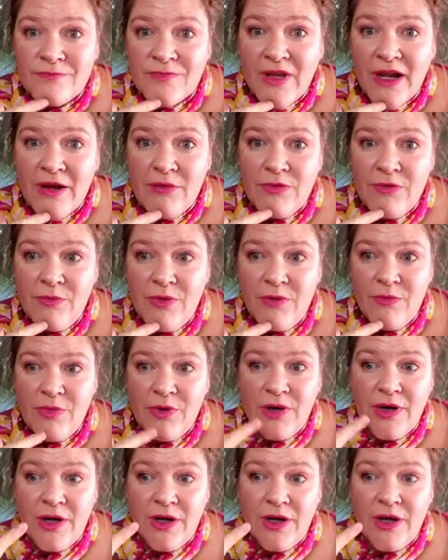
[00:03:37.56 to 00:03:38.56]
I
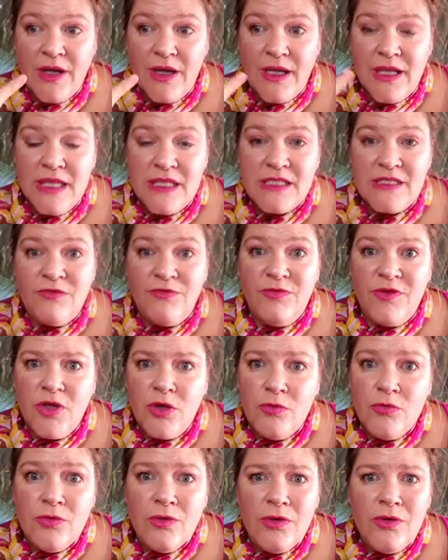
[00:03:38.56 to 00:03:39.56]
remember his
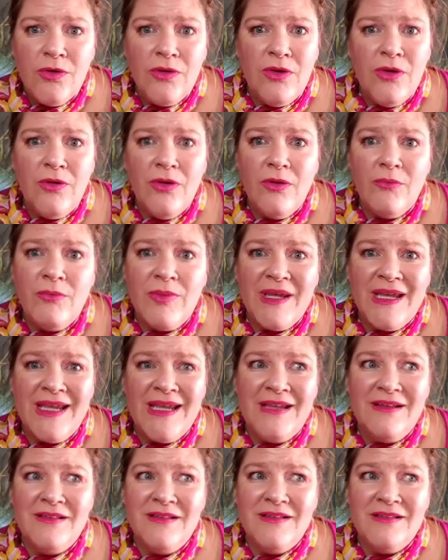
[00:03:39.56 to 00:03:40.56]
funeral
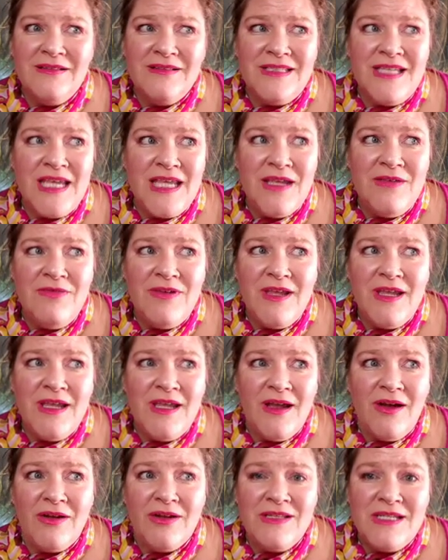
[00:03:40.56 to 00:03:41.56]
being
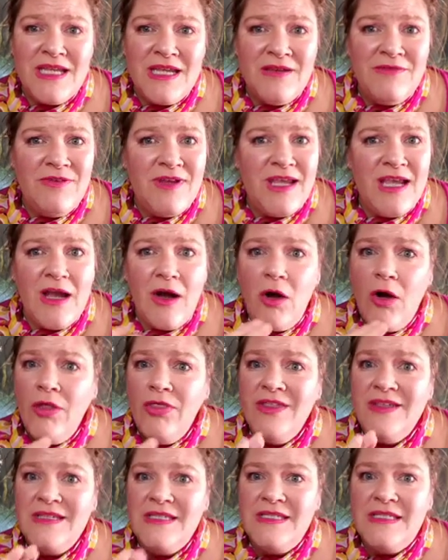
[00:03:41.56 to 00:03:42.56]
on TV, all
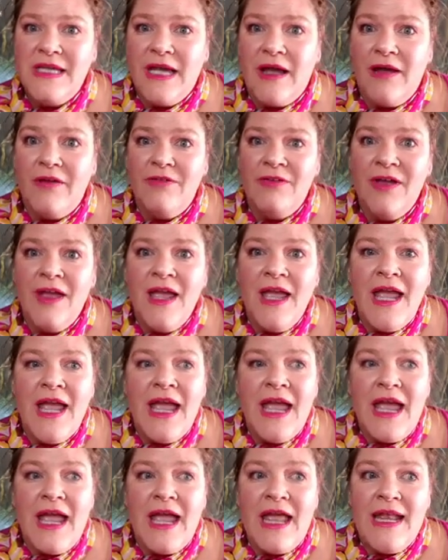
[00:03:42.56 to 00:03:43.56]
this stuff.
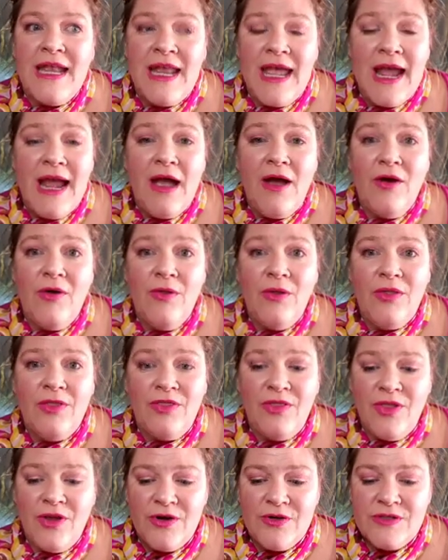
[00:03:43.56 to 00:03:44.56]
And now
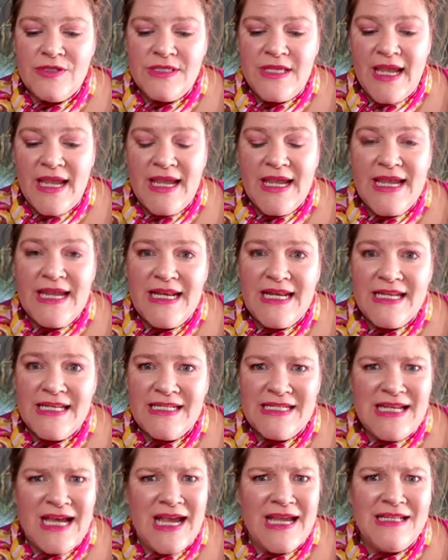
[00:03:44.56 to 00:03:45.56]
they're saying he
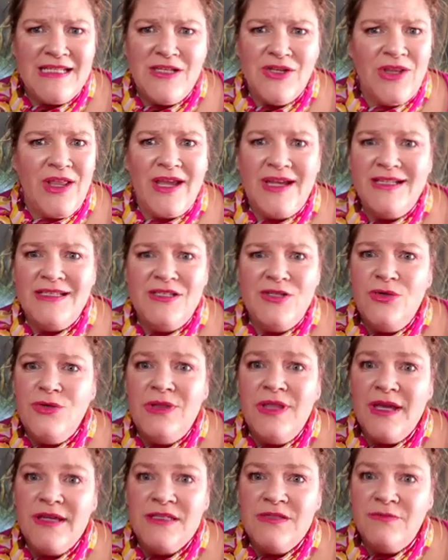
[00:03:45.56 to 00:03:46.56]
didn't die till like
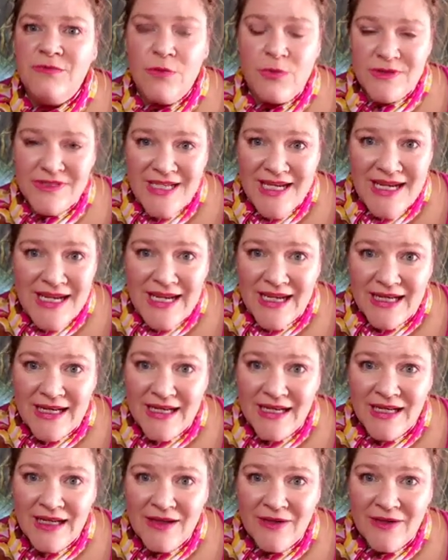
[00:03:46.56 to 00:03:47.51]
2014.